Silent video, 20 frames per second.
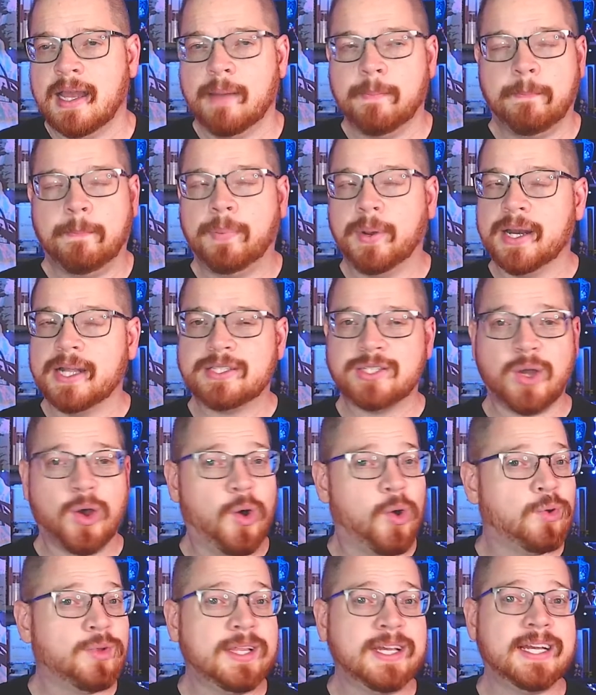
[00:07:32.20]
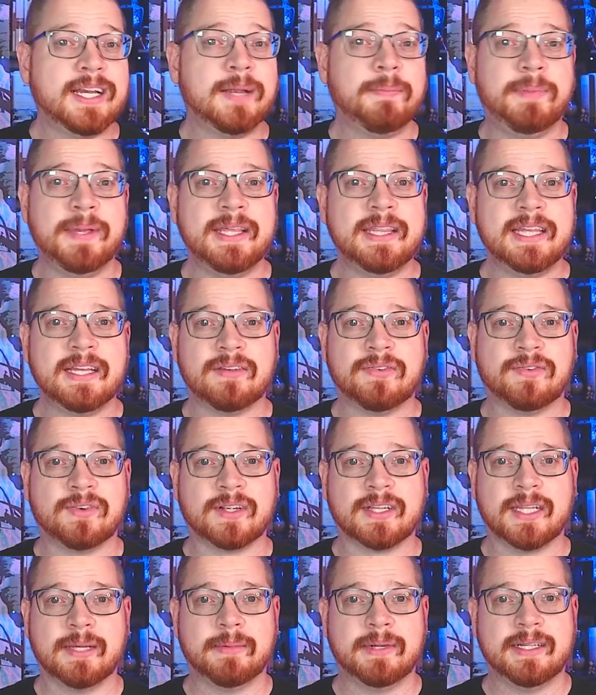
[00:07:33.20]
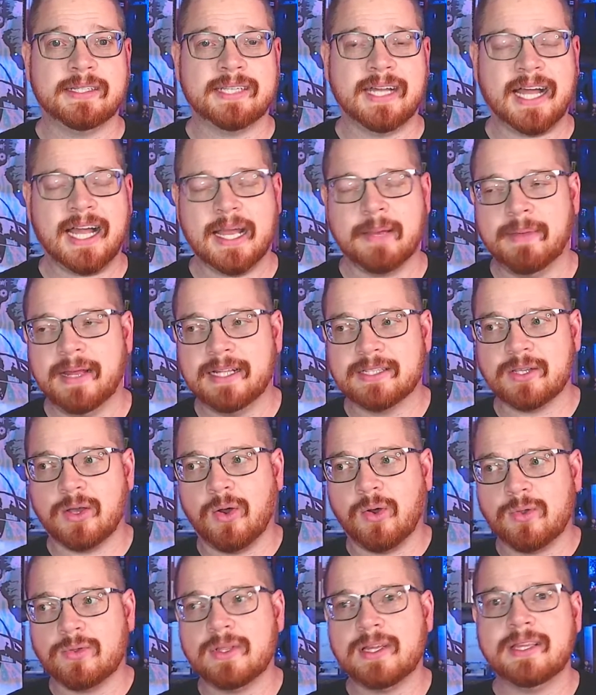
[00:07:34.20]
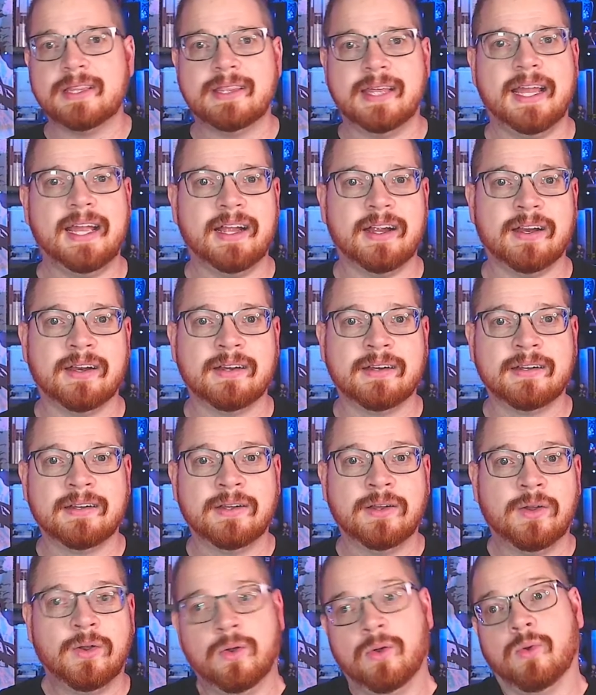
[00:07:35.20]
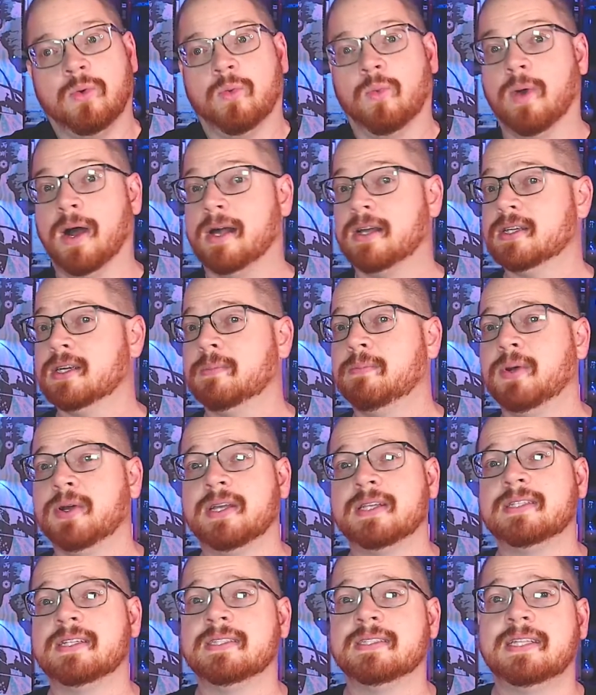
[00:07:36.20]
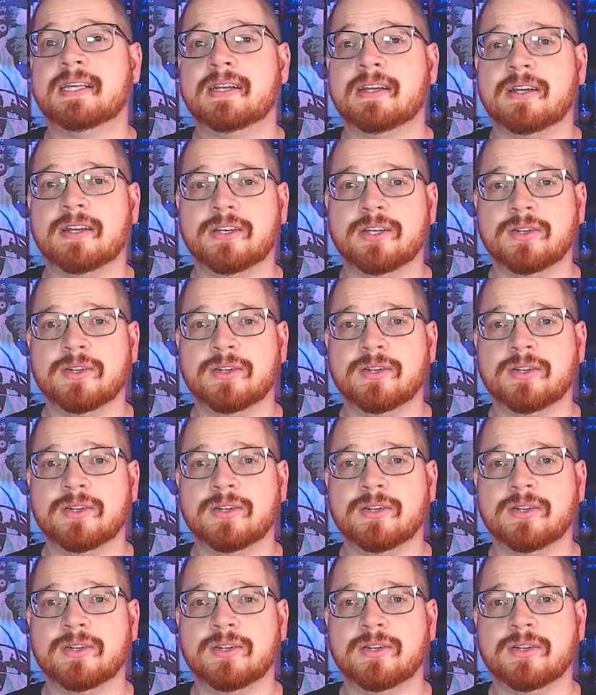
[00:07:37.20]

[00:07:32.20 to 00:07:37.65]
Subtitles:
but it's only going to be there for a limited time. It's only there while your book is considered a new